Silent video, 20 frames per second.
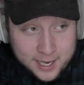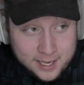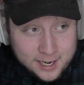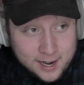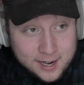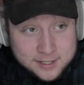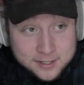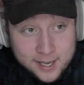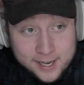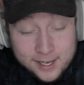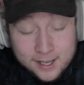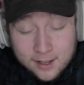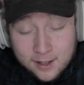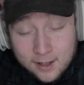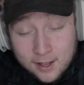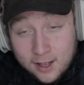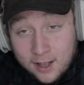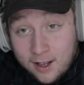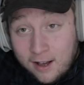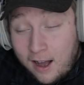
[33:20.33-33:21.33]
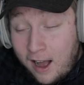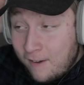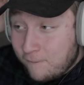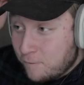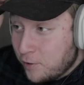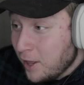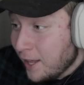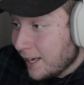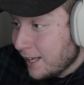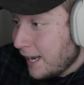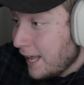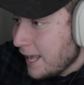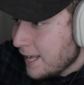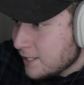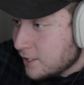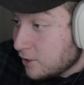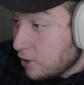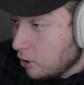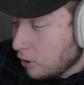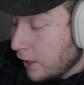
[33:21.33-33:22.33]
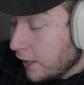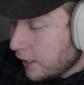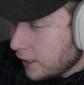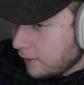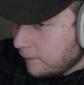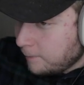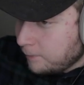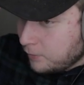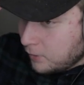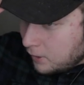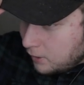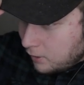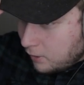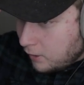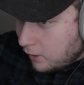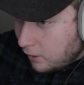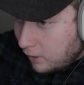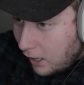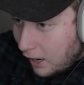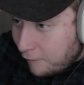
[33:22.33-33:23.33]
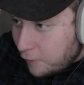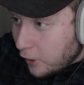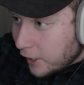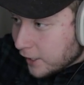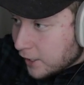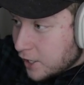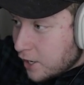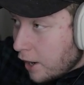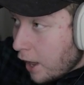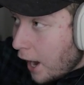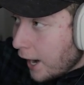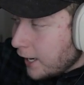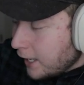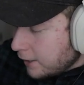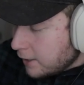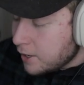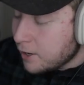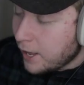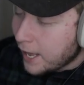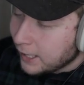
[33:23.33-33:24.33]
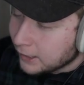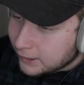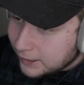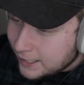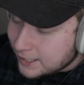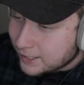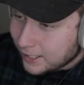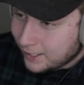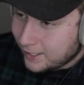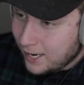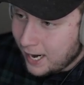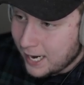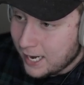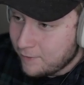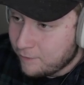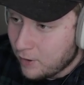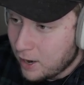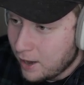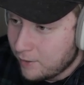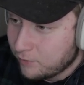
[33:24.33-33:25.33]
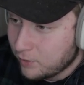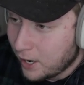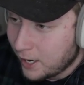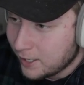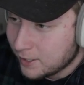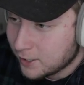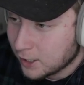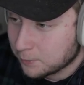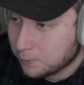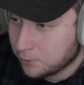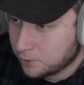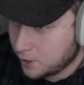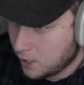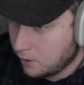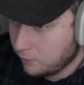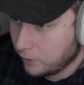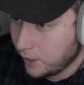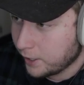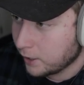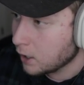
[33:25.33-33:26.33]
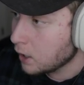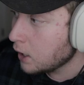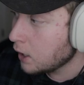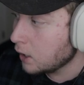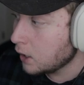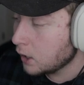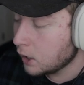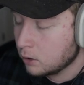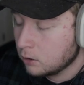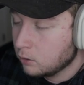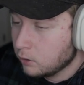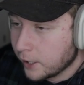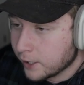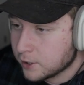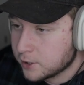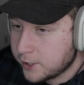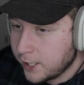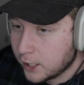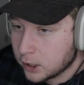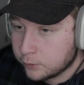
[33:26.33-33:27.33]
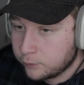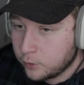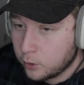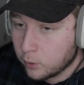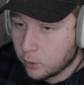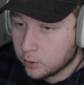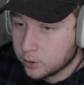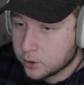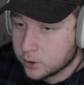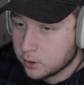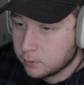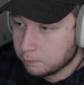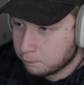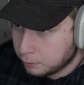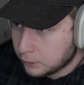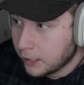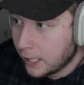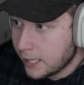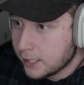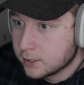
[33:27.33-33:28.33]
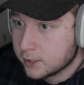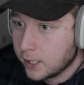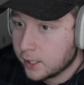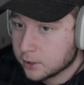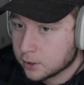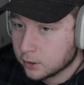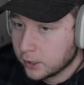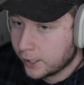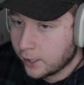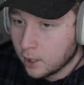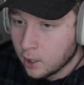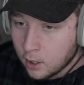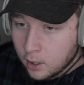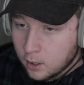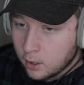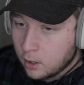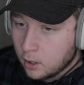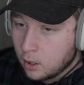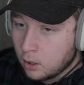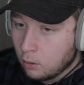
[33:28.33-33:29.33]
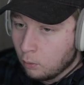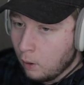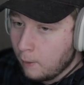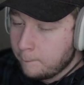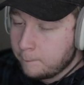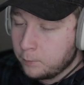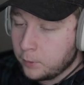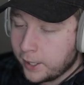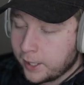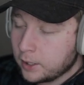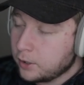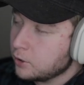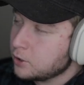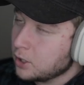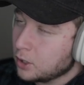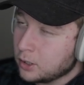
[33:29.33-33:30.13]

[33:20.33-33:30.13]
And it's like, I feel like it is though. Like, I feel like at least like 95, 96% of like CS viewers play CS. Like, what? Like, there's a.